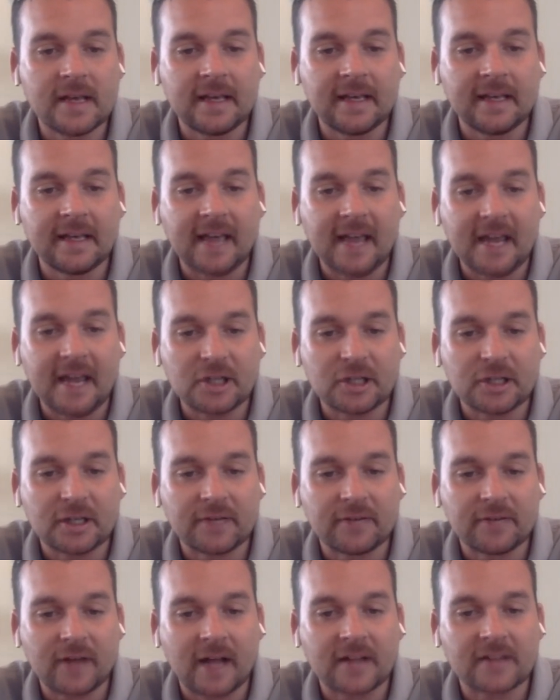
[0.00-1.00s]
engaging,
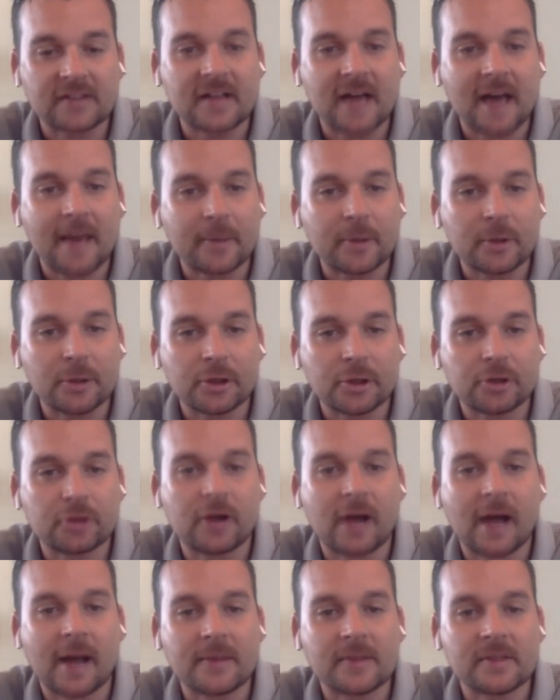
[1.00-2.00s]
if not stop you in your
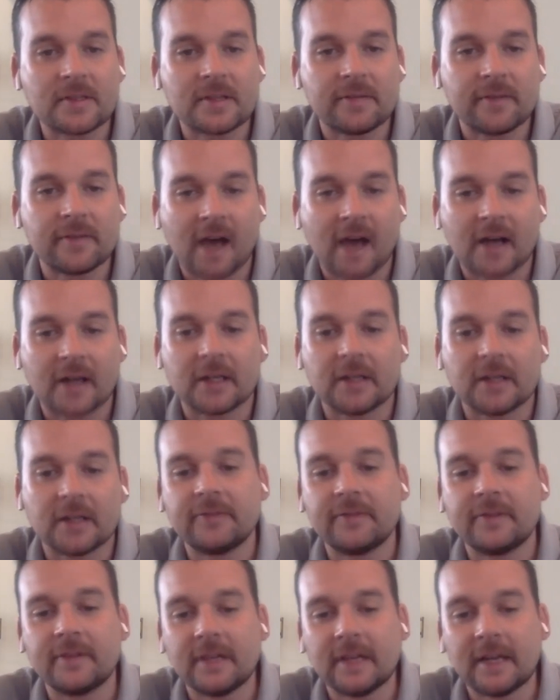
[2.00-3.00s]
tracks,
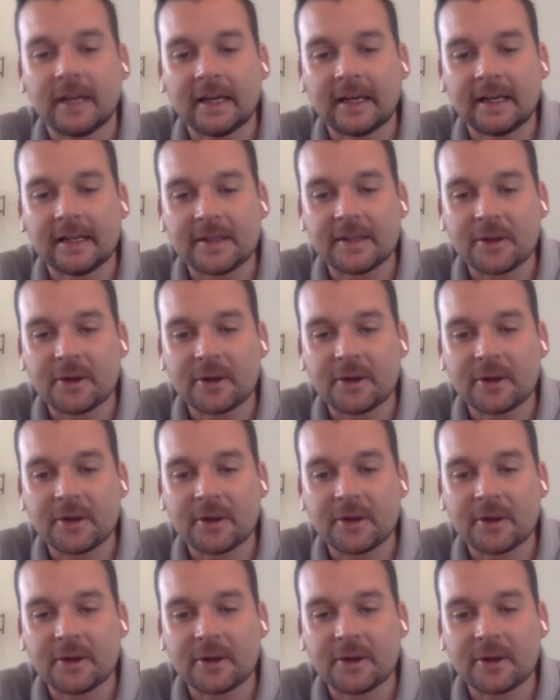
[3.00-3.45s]
evocative.